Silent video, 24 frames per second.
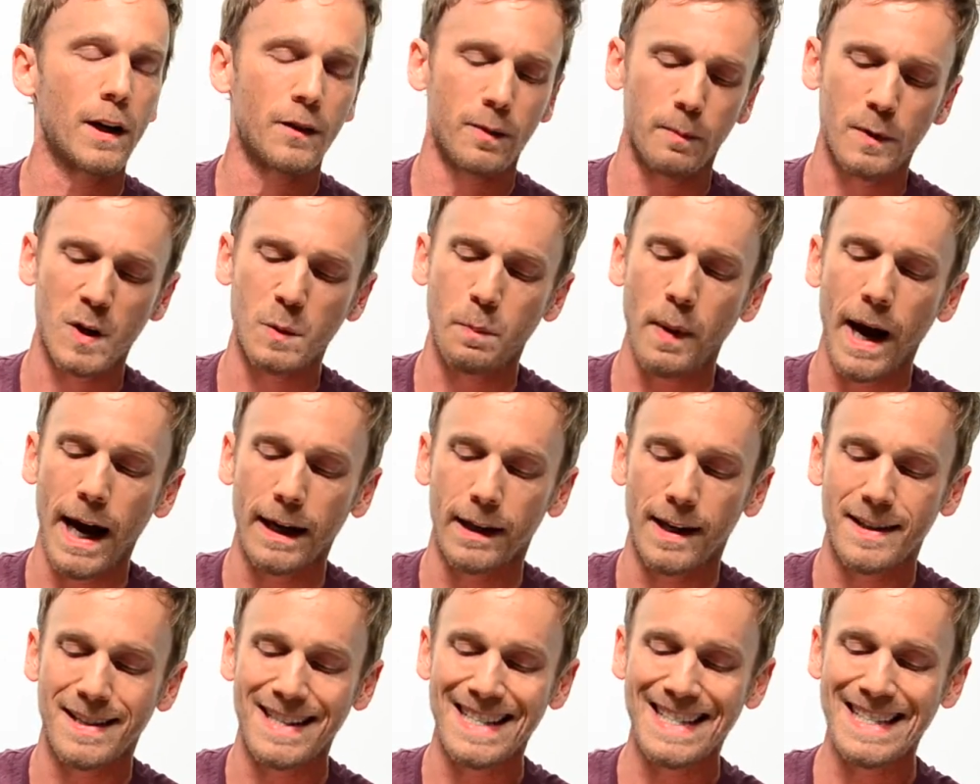It's from
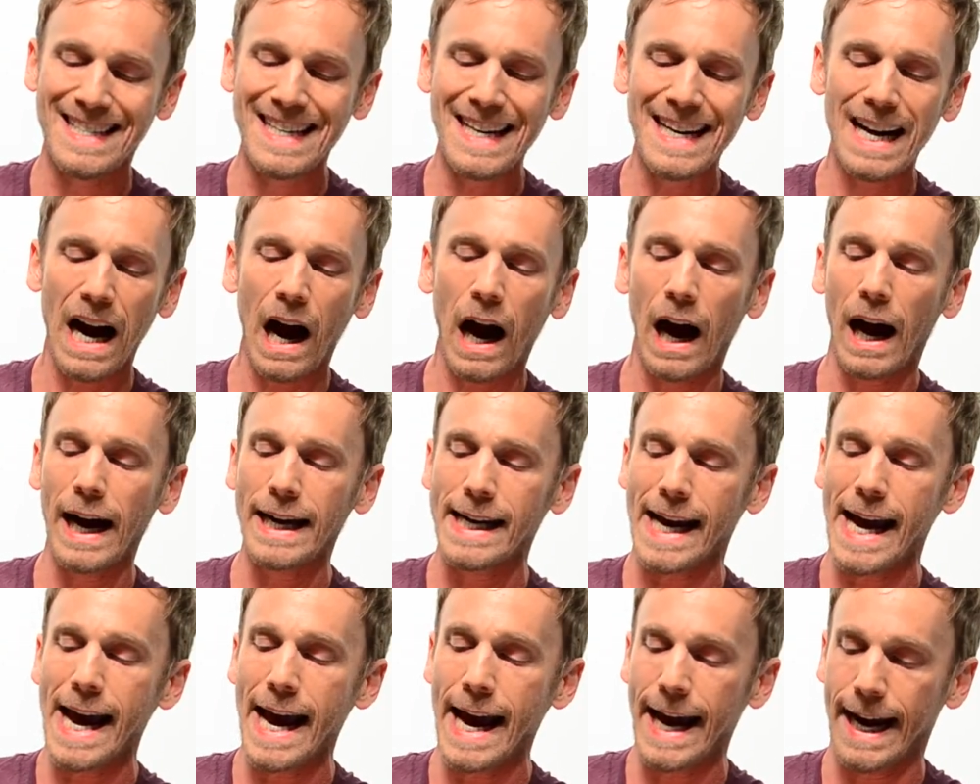Spain. It's
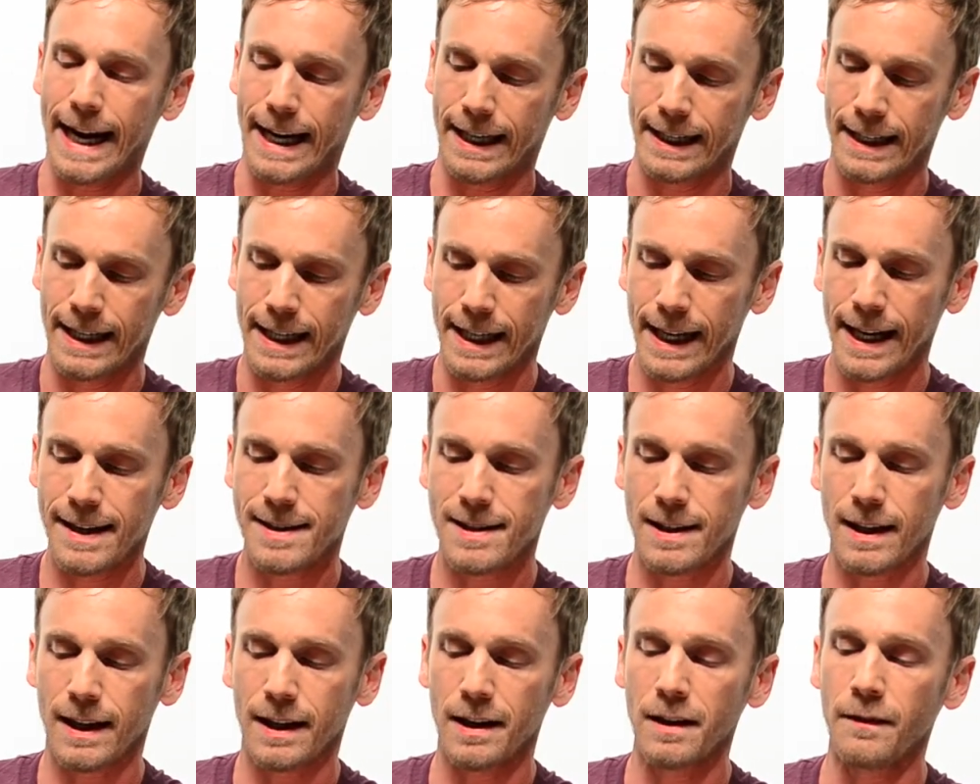DIA.
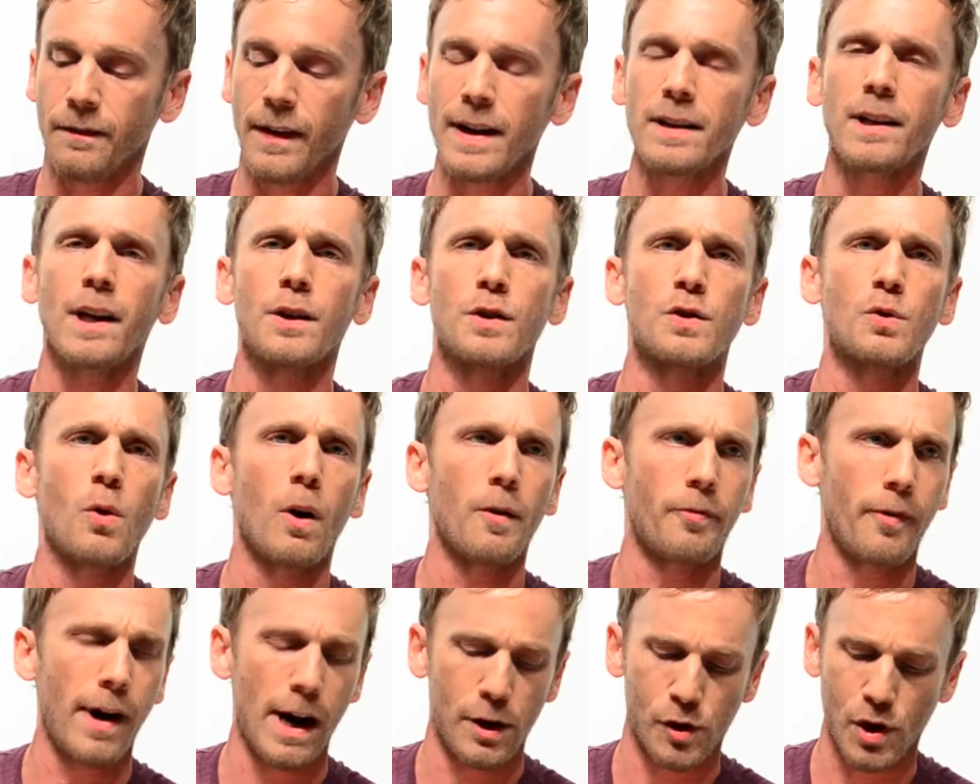It's a convenience
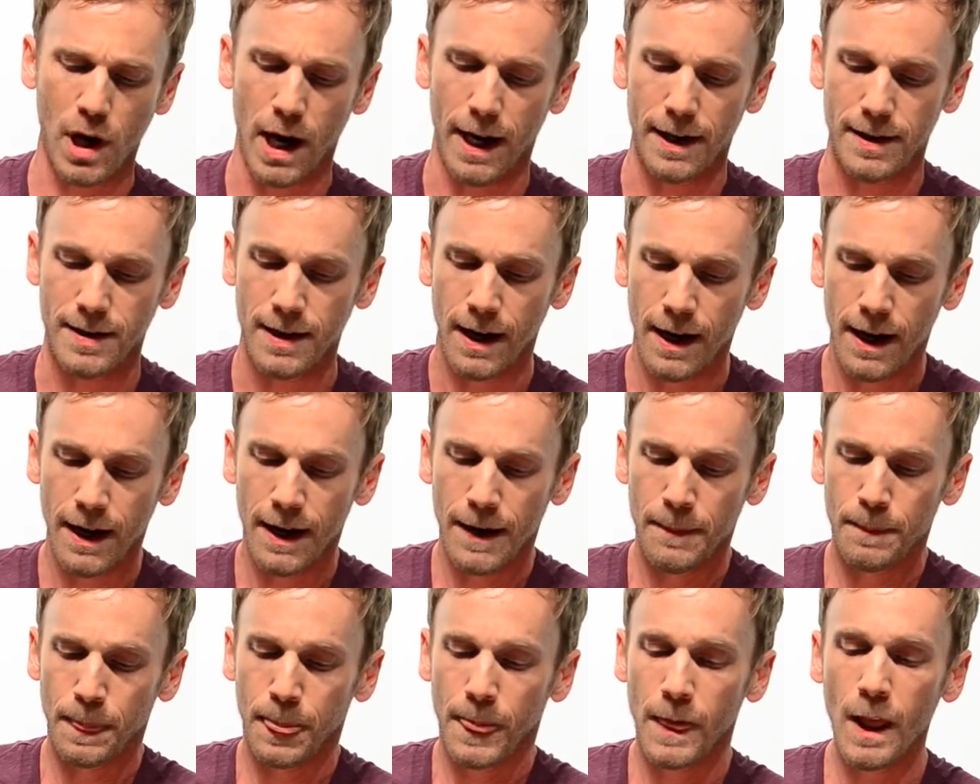store franchise.
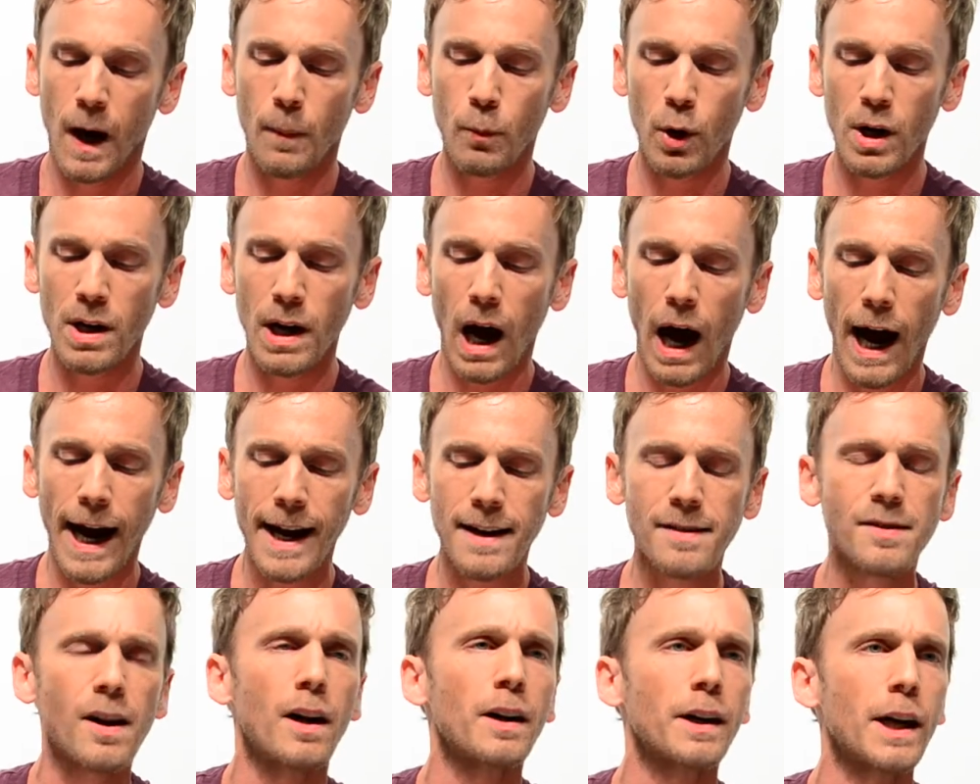Number
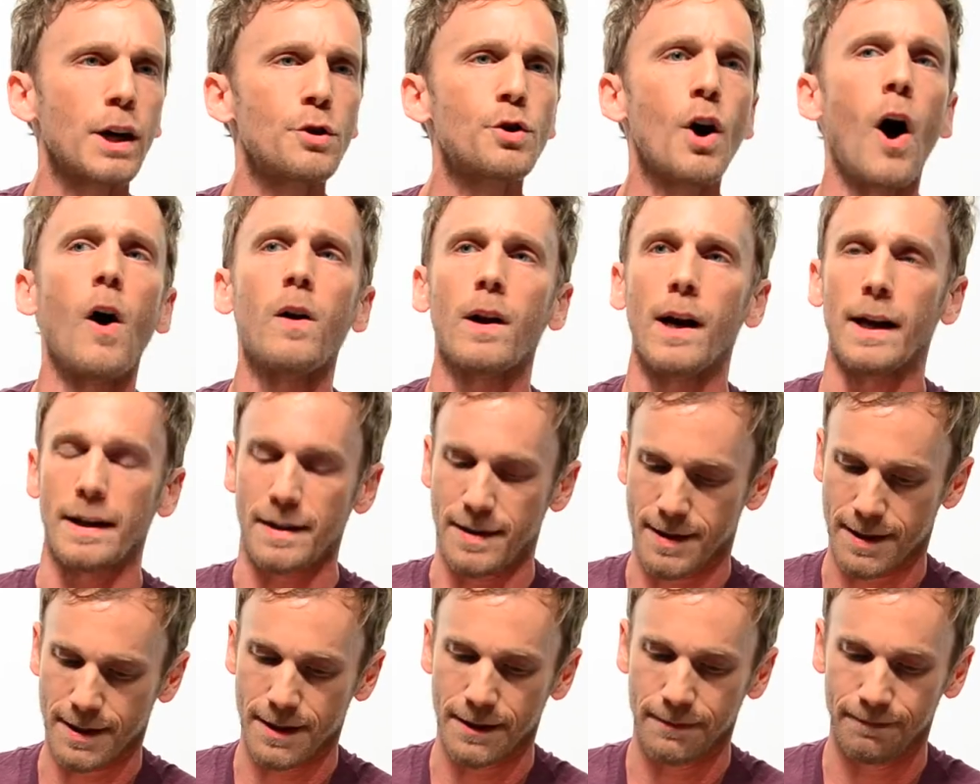9, Dunkin'
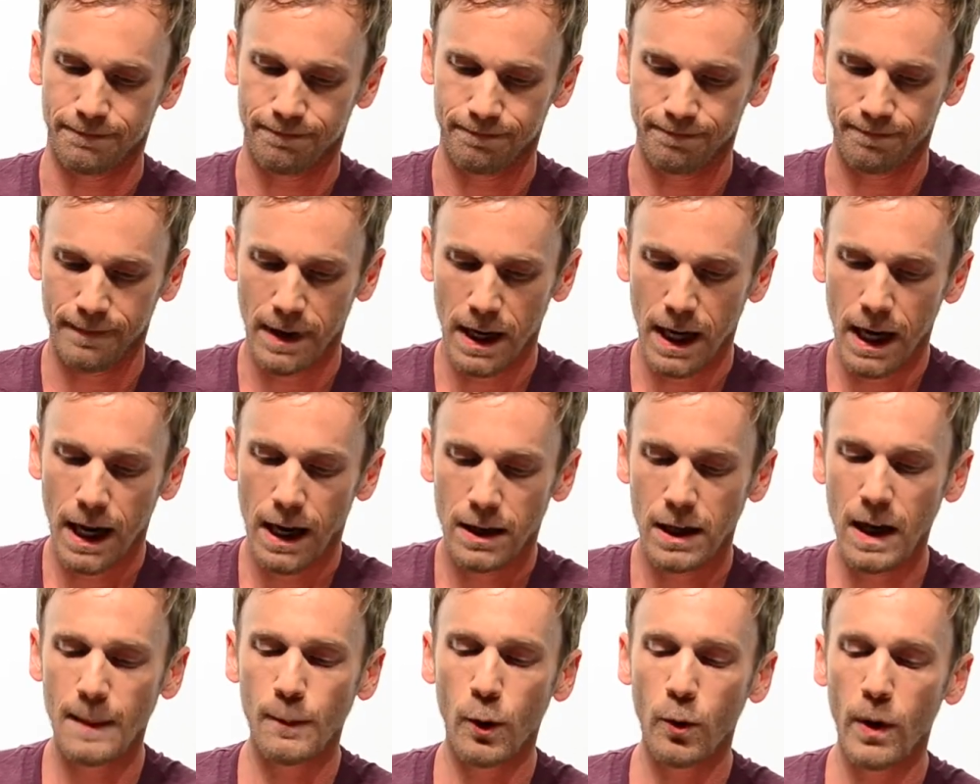Donuts.
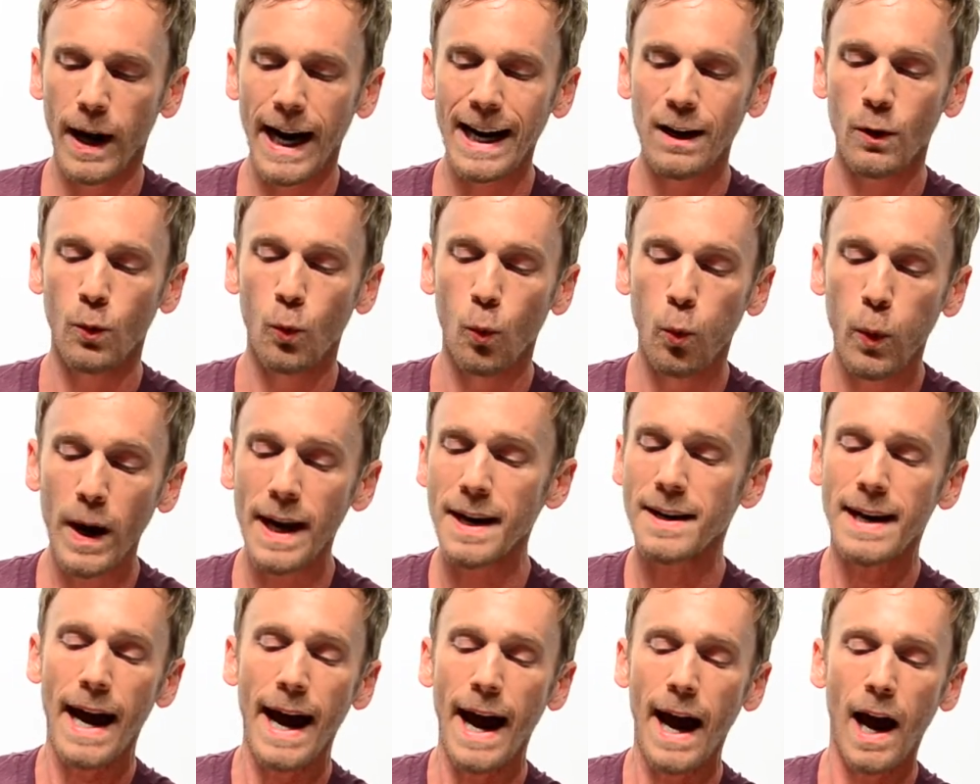Number 8,
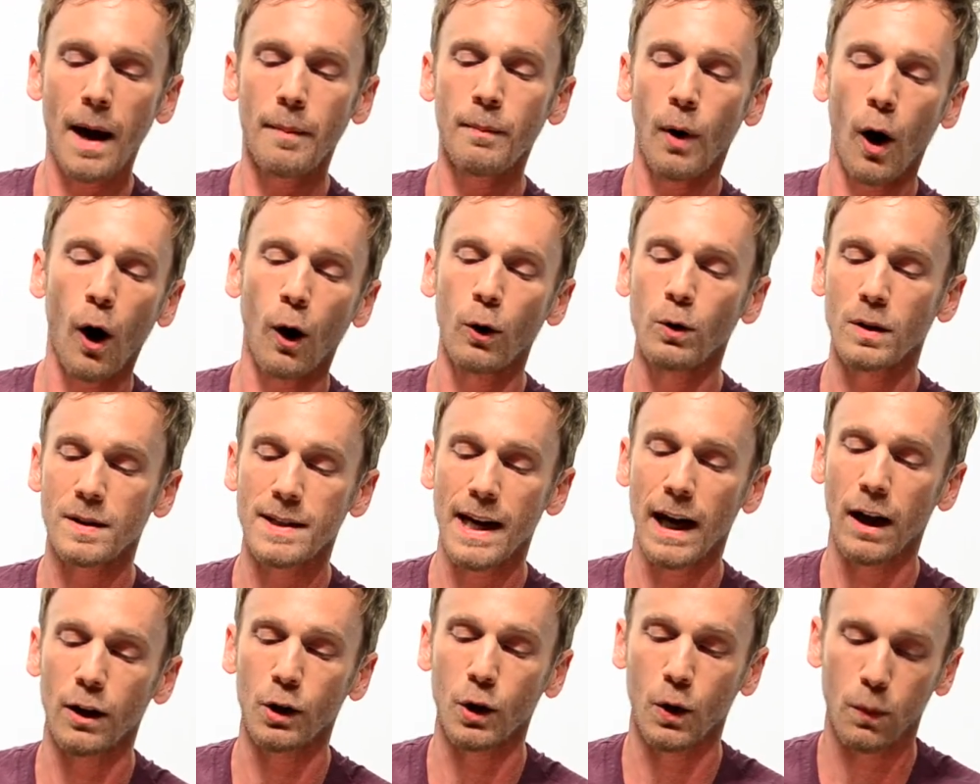Wyndham
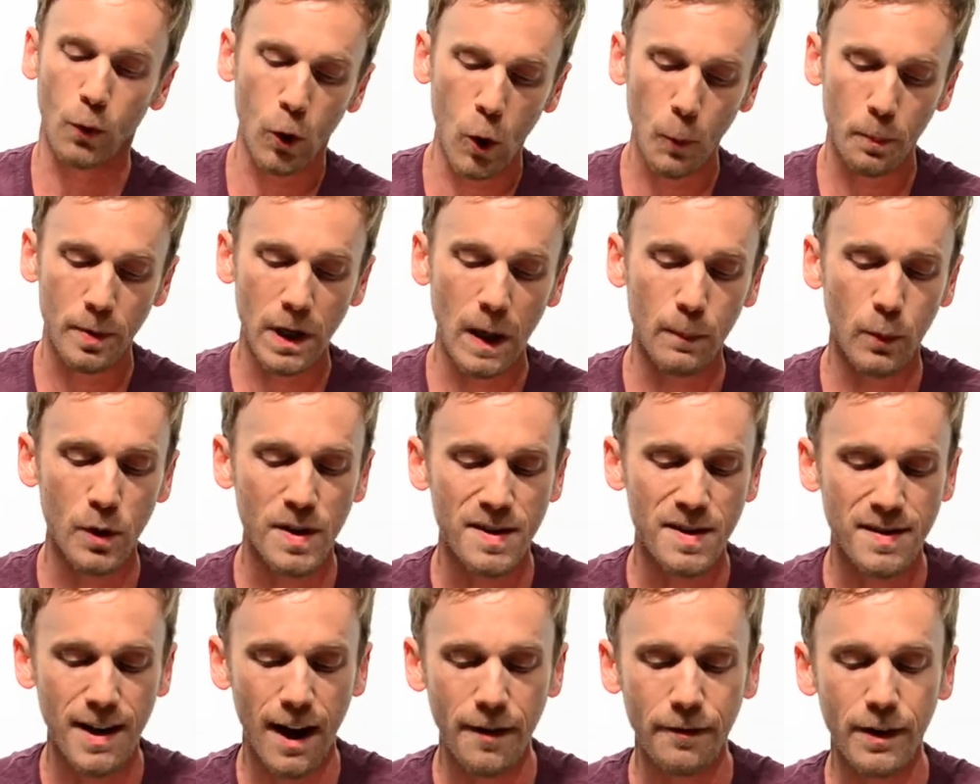Hotel Group.
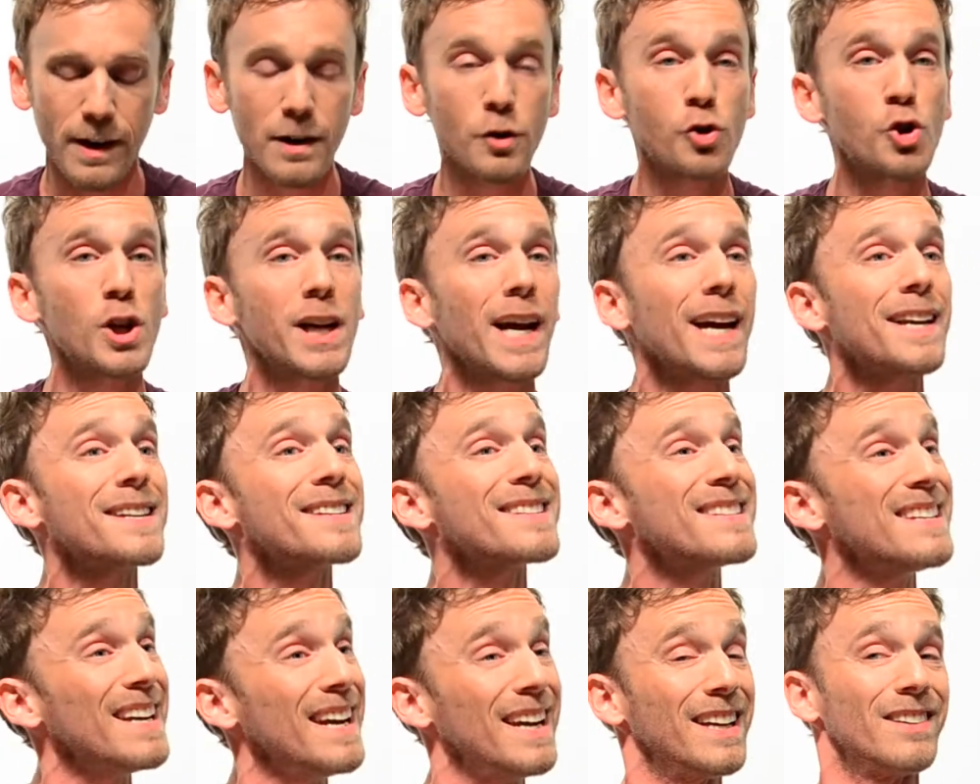Number 7,
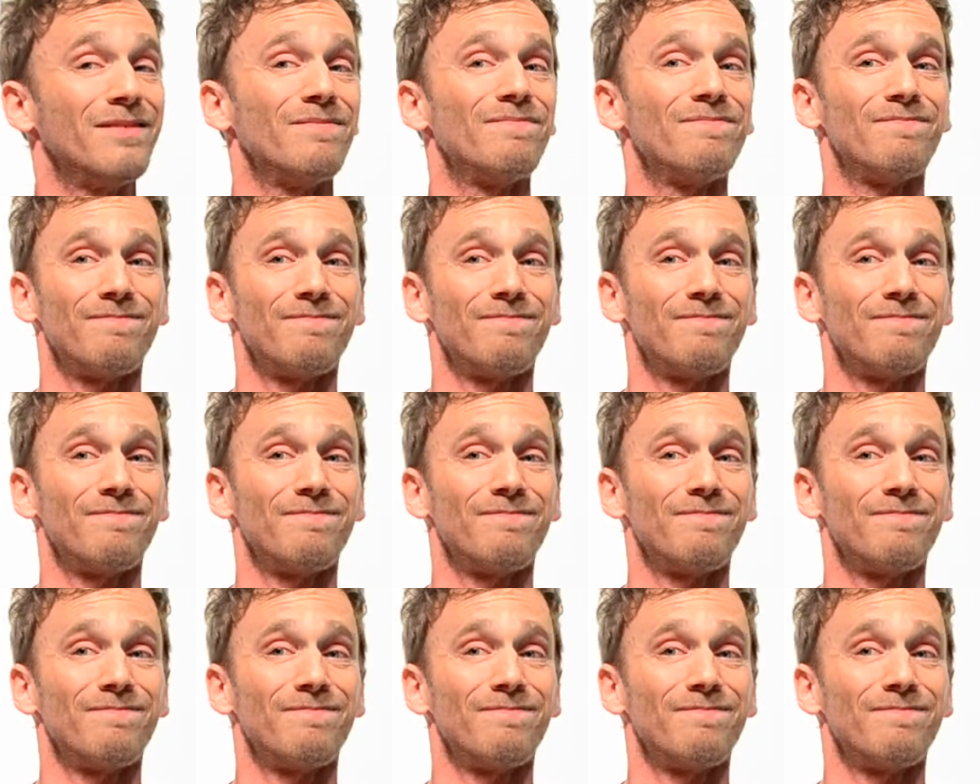GNC.